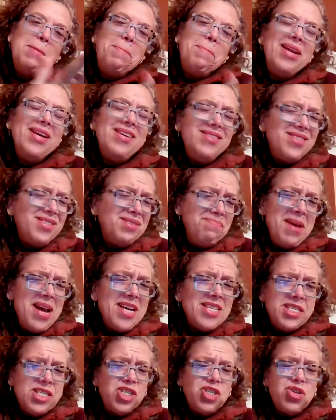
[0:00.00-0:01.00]
But it
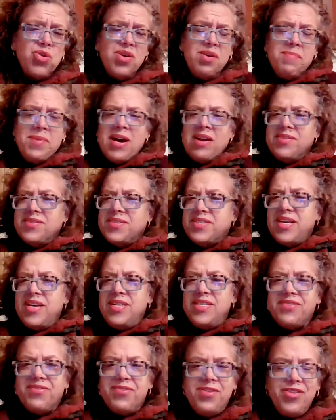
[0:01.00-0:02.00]
makes a certain amount of
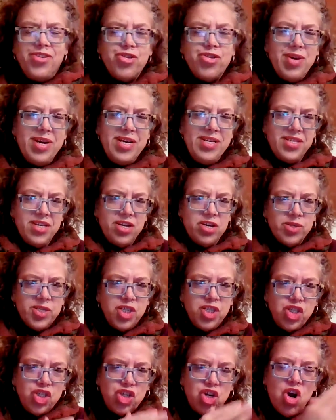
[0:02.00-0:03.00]
sense for the trains that are
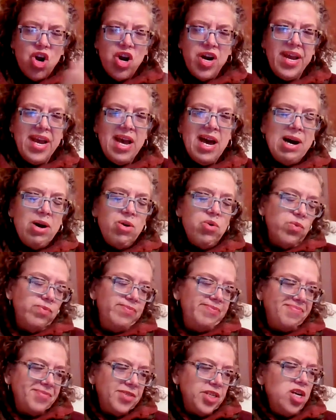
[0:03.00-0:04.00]
starting out
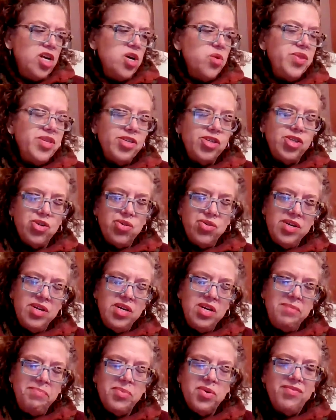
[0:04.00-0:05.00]
with a certain
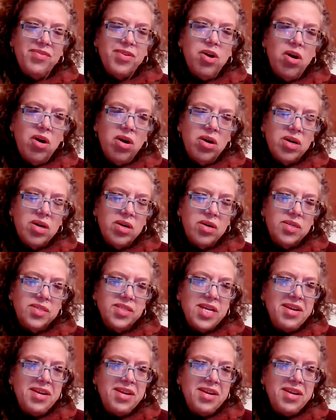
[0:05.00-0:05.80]
number of cars.